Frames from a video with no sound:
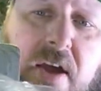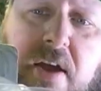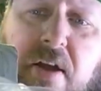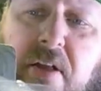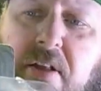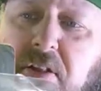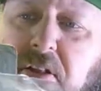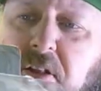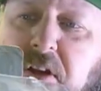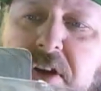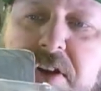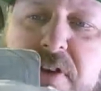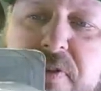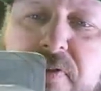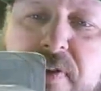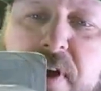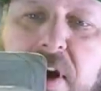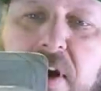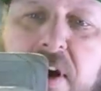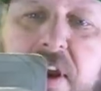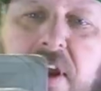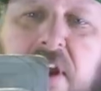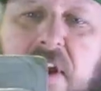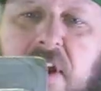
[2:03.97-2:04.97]
Looks
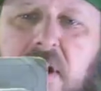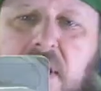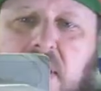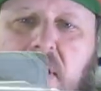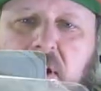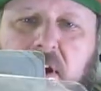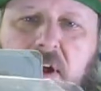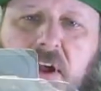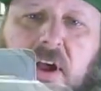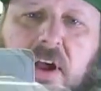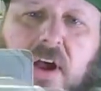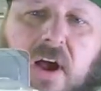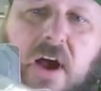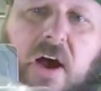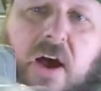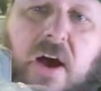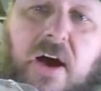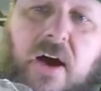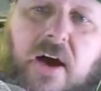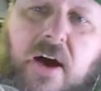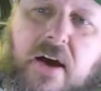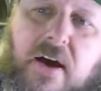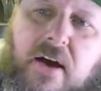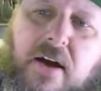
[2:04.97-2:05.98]
very
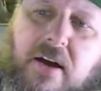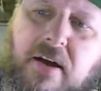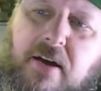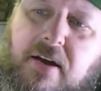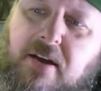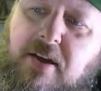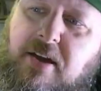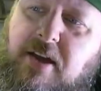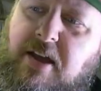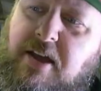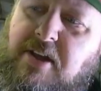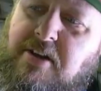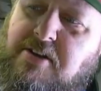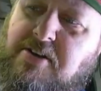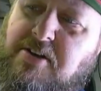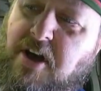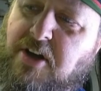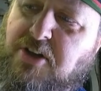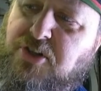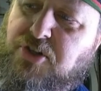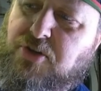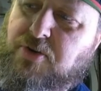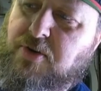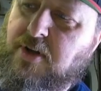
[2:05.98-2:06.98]
uh,
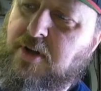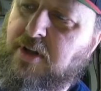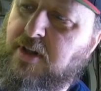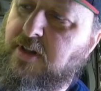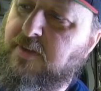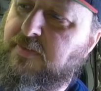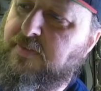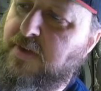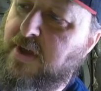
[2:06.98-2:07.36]
industrial, if you